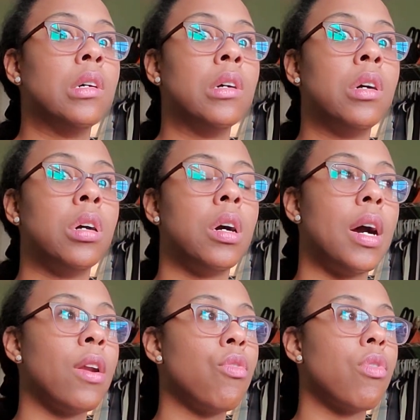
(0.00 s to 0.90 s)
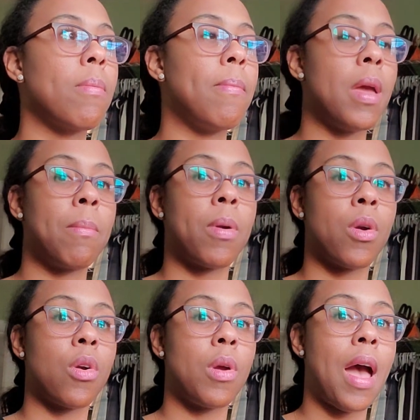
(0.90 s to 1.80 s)
I don't
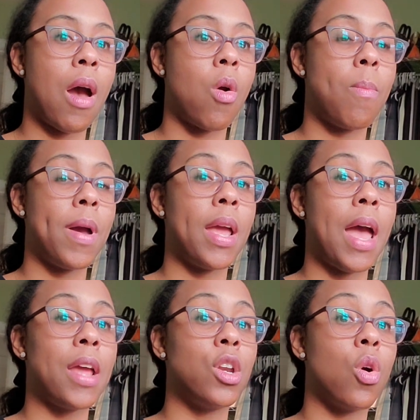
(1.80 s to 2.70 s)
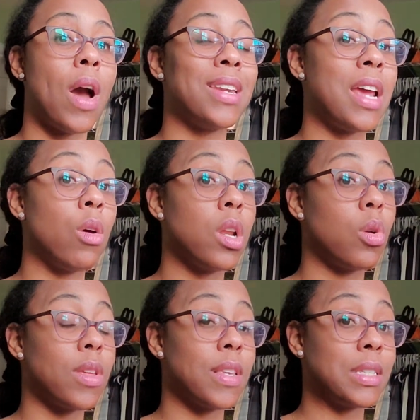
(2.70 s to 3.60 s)
remember how, but I know I
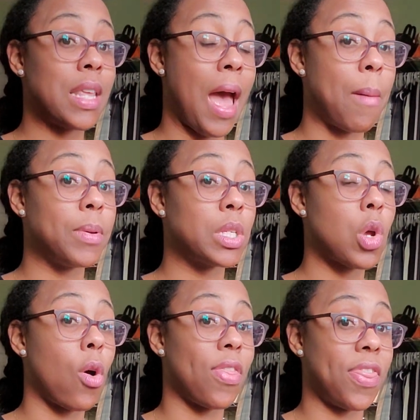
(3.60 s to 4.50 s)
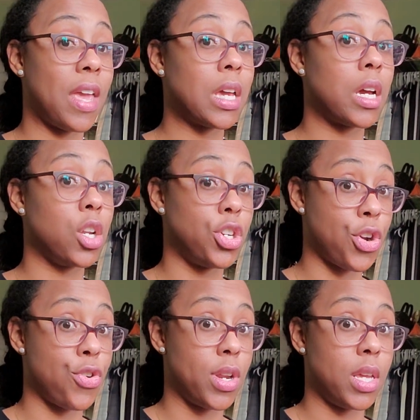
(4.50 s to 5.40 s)
downloaded this app. It's called Think
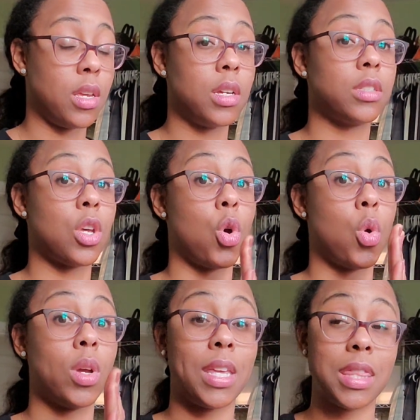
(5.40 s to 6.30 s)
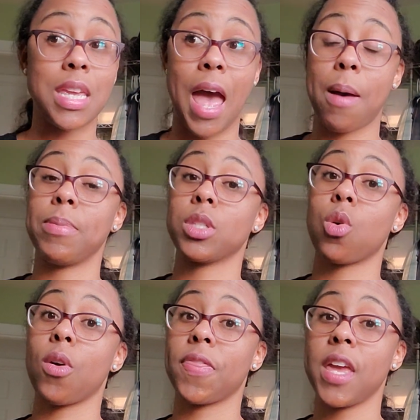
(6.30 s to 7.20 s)
Dirty. So get the app, it's
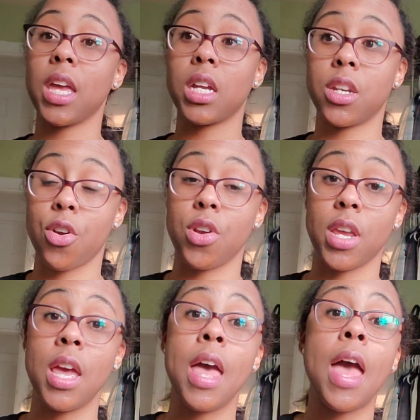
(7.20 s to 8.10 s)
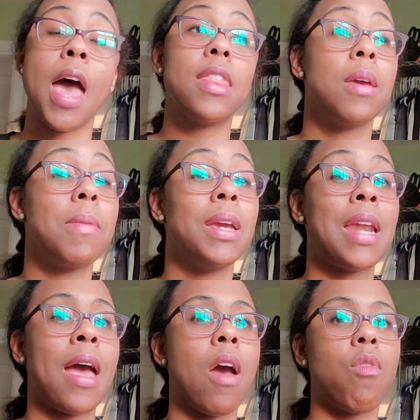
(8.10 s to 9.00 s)
called Think Dirty. And they may
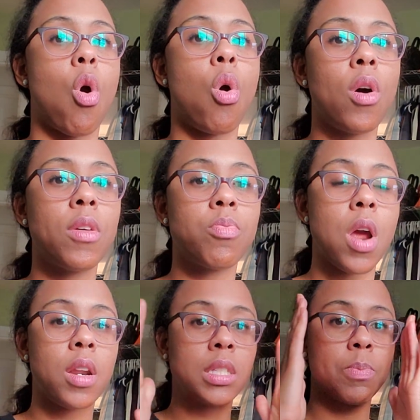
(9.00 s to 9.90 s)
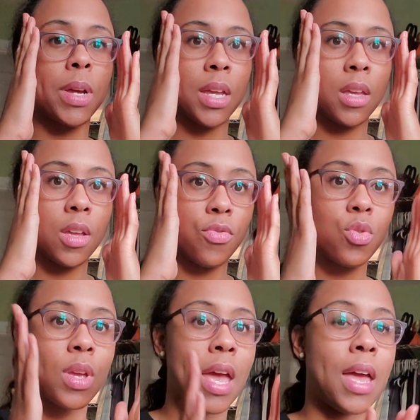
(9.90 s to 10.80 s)
not have all the products, but if
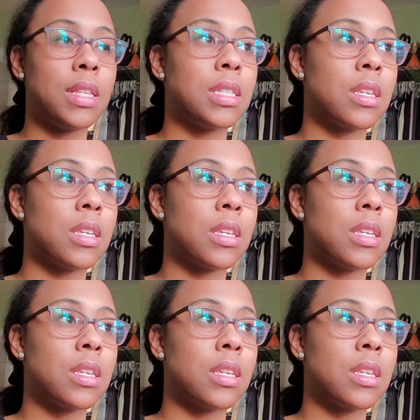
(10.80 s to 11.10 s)
you don't have the